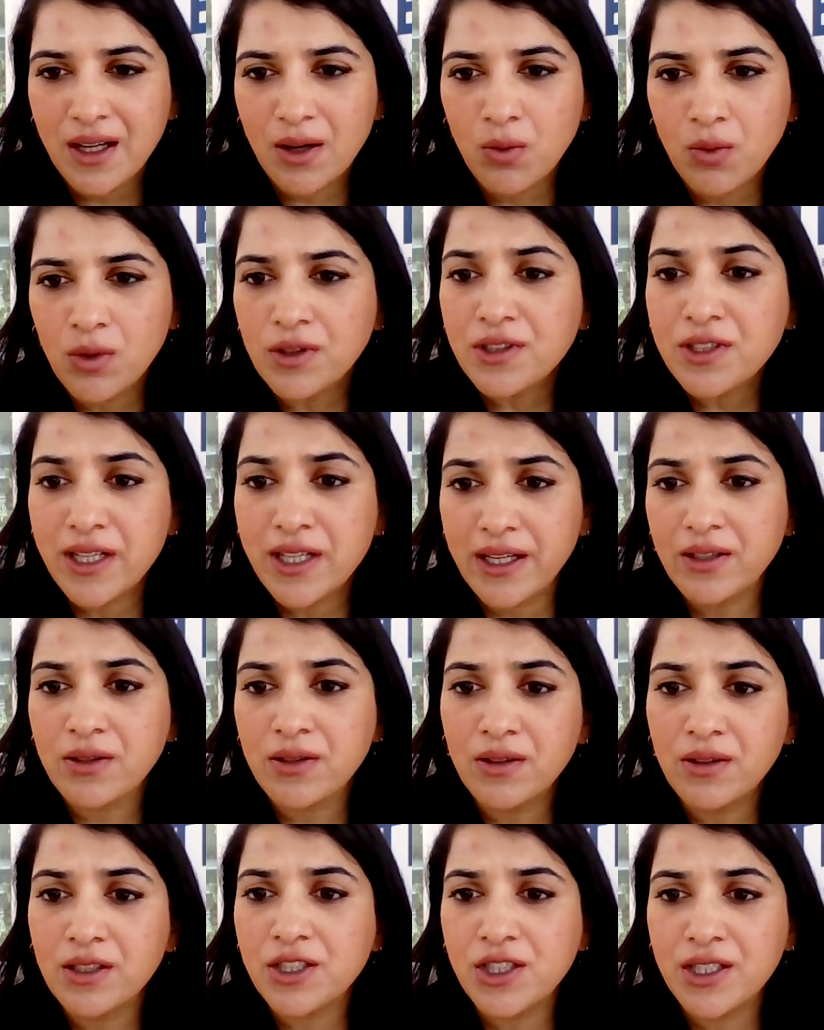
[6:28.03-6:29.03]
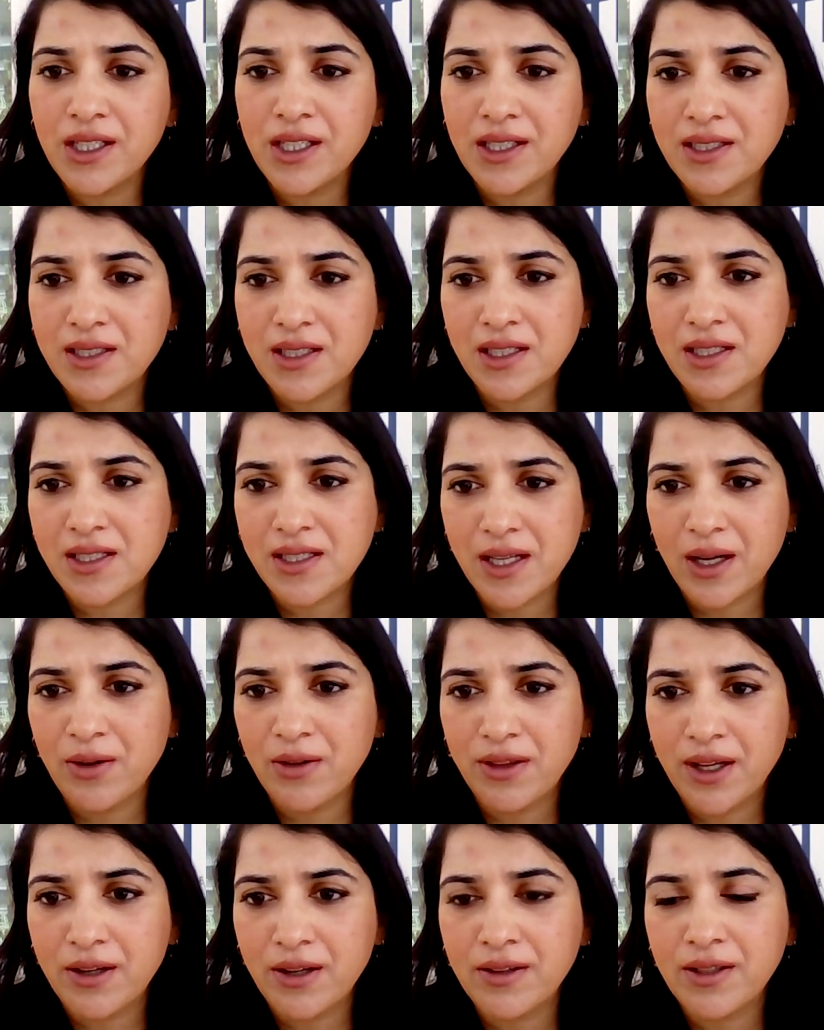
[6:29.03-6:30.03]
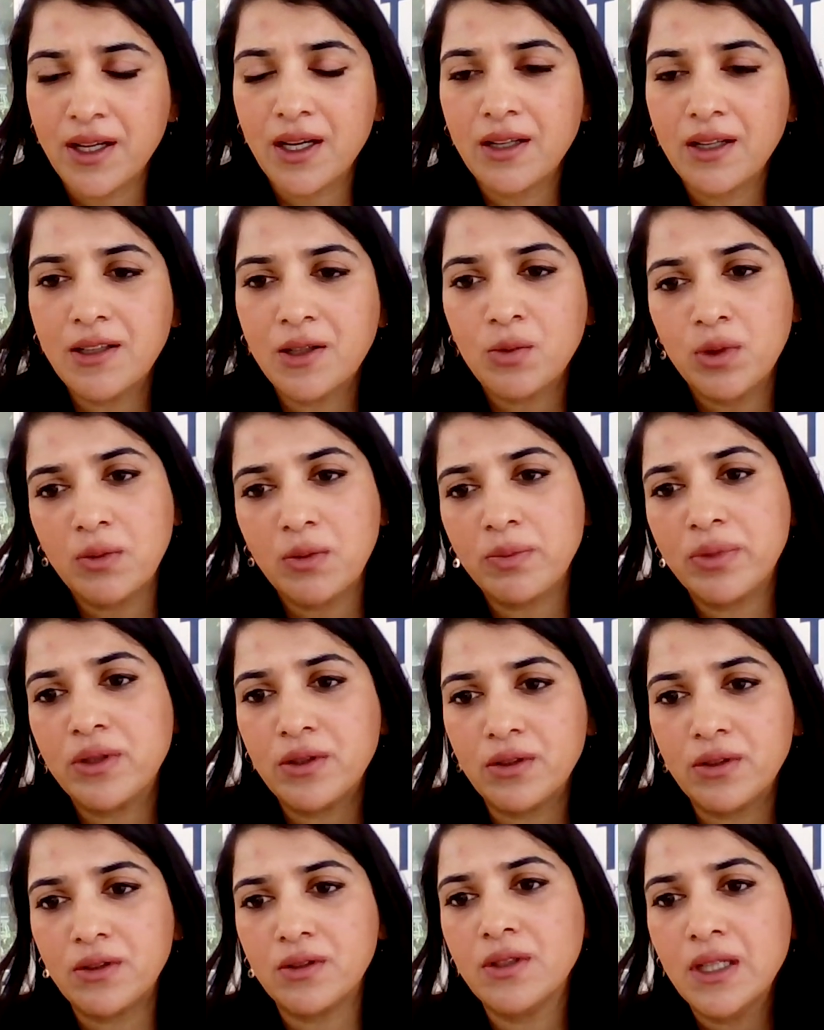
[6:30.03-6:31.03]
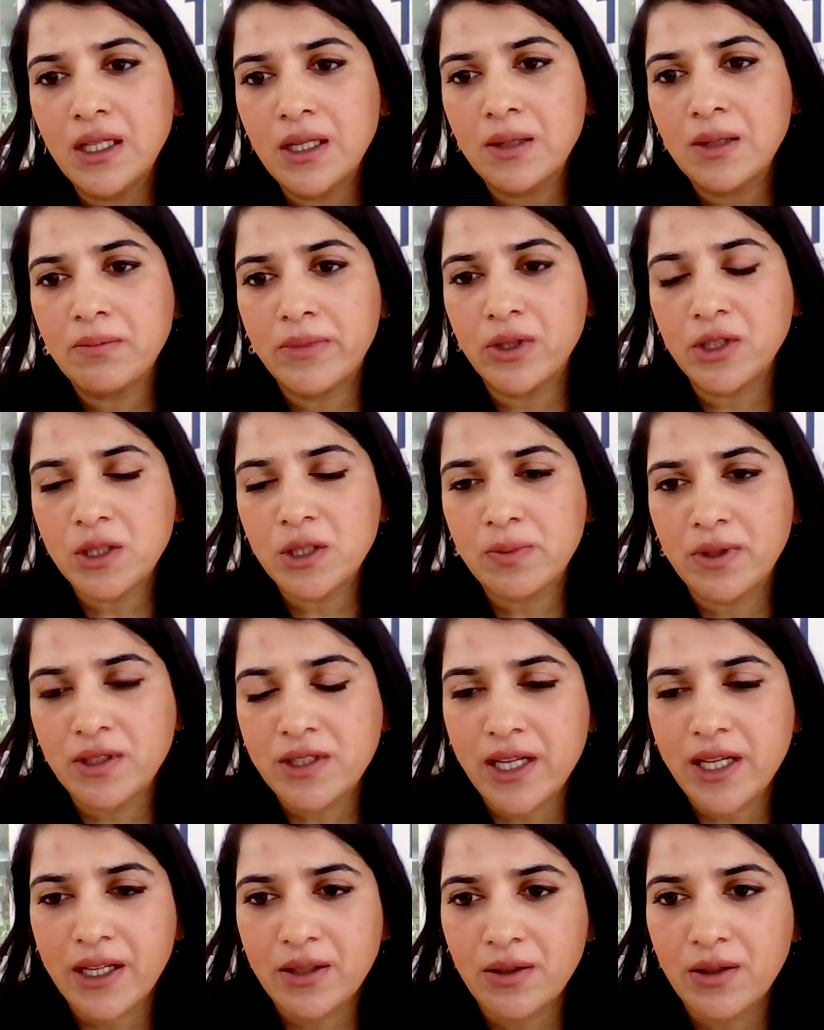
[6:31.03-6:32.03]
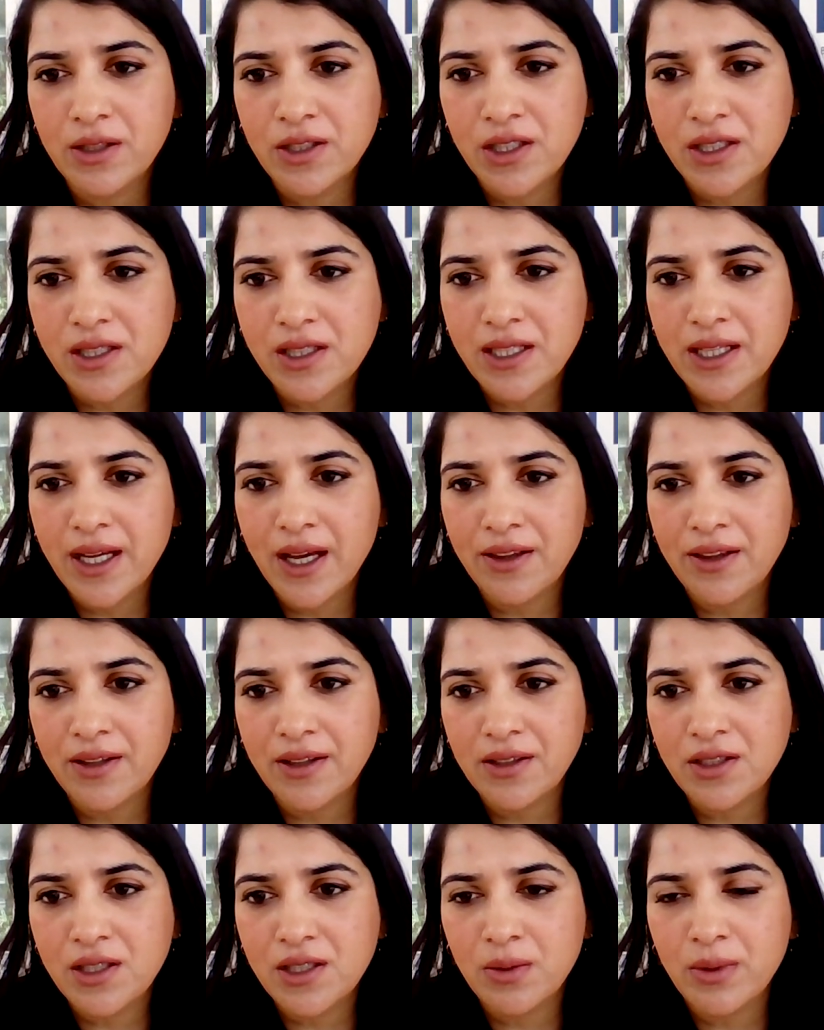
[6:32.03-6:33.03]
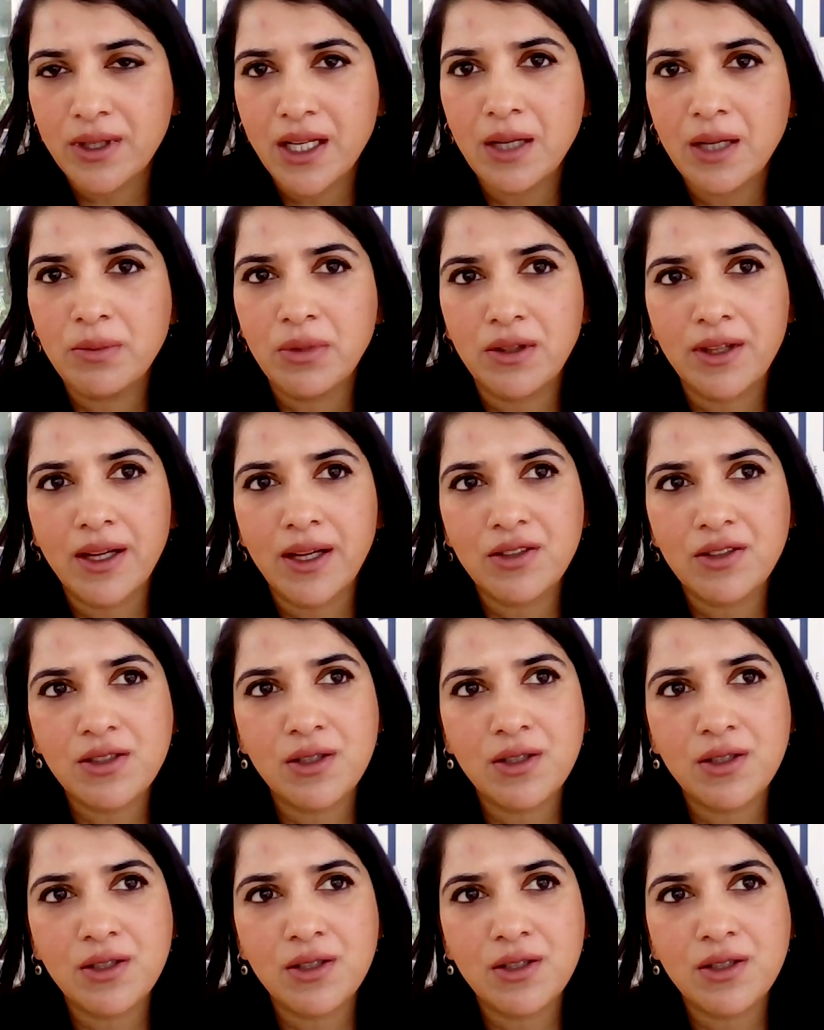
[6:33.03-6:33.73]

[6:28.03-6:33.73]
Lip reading: What technology exists out there and how could we pull multiple technologies together to enable that?